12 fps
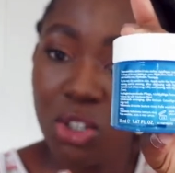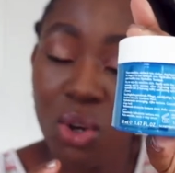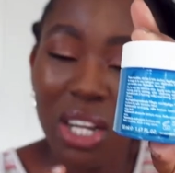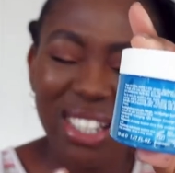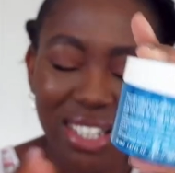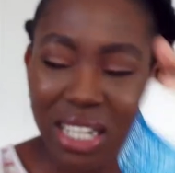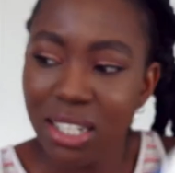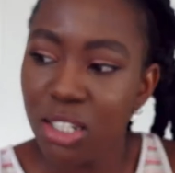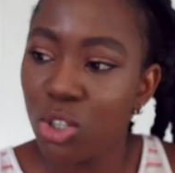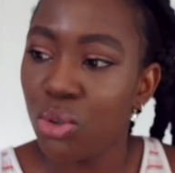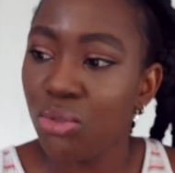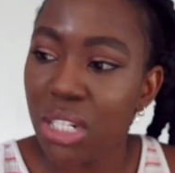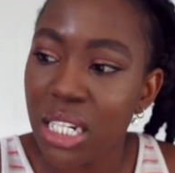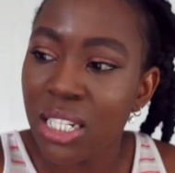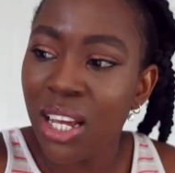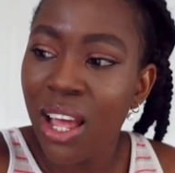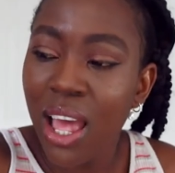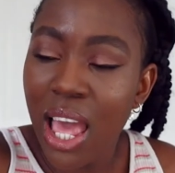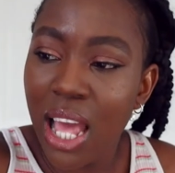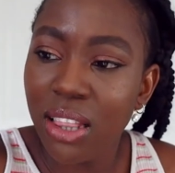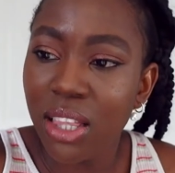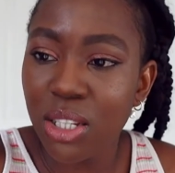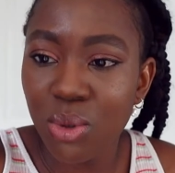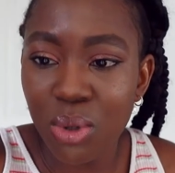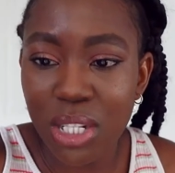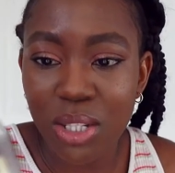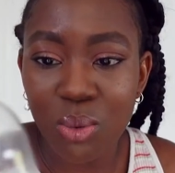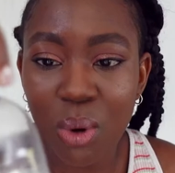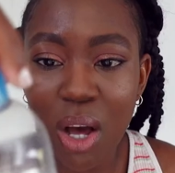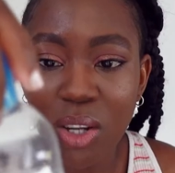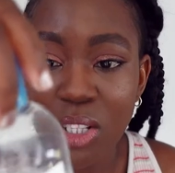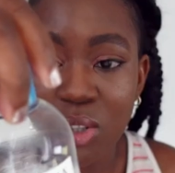so it's easy to read. And this one as well is